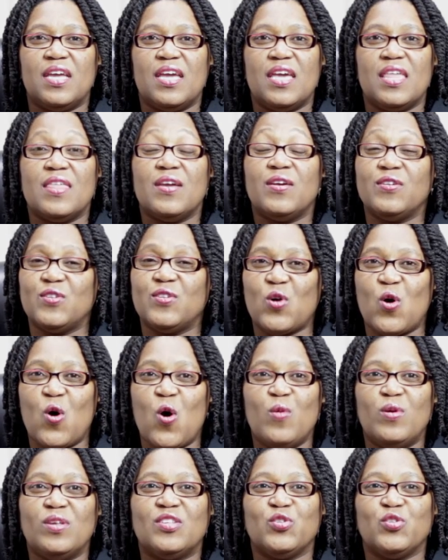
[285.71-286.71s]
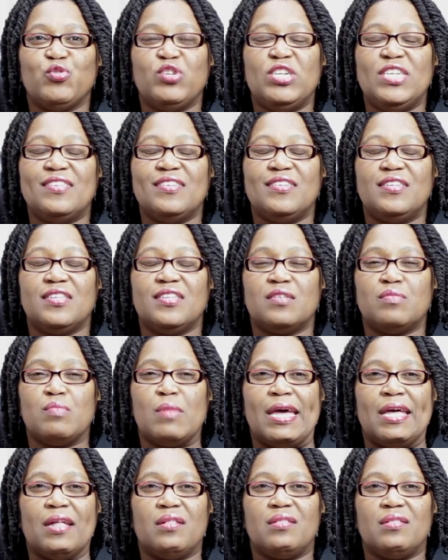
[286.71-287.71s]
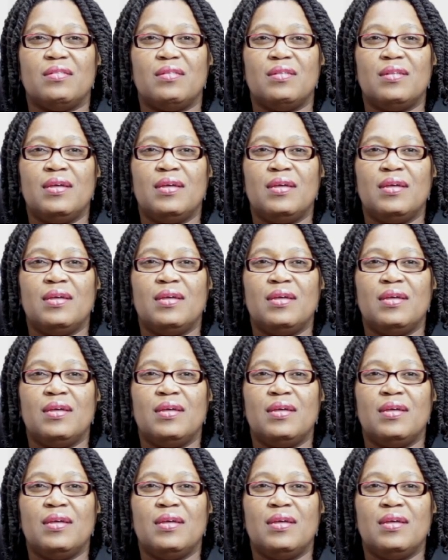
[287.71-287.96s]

there is always a reason to smile.